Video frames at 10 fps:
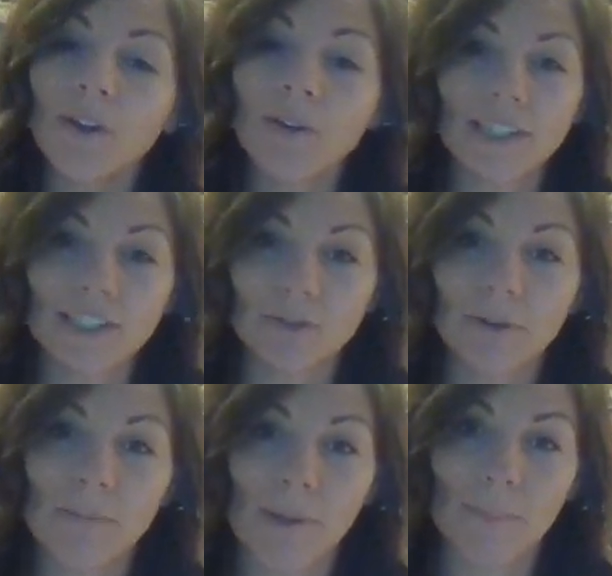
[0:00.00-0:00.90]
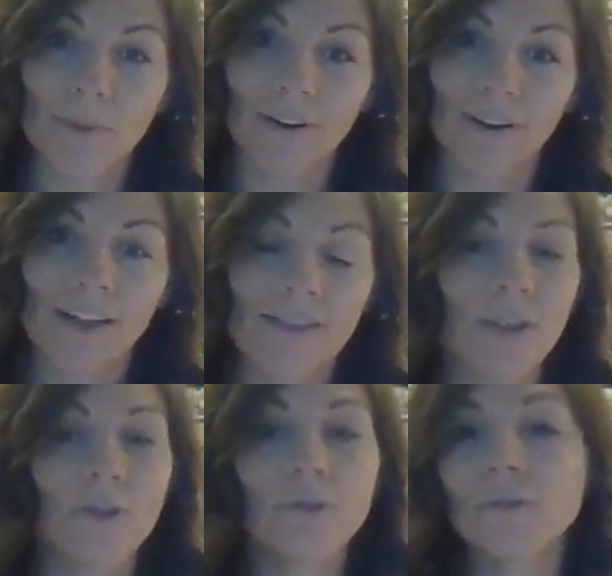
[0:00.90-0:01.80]
you guys to remember
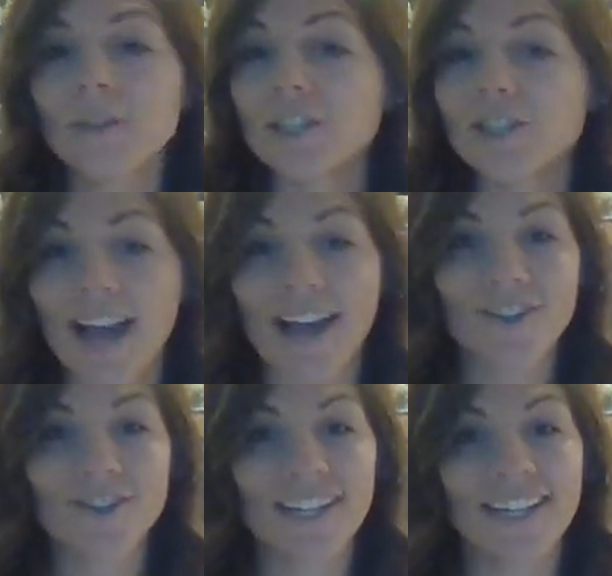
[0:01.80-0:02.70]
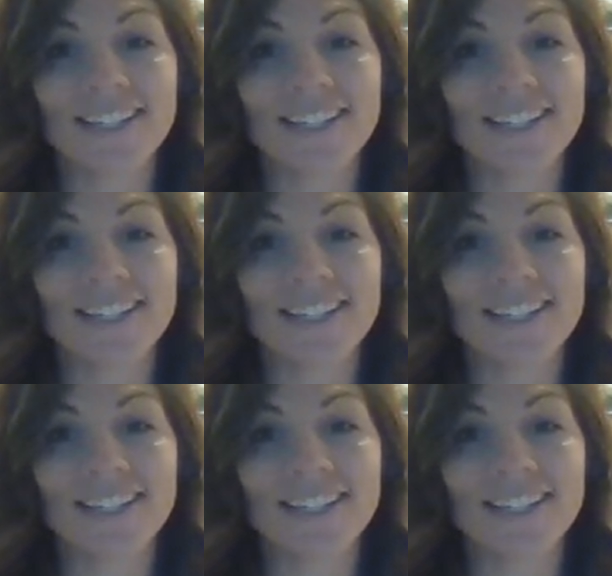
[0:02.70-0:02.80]
that through these challenging and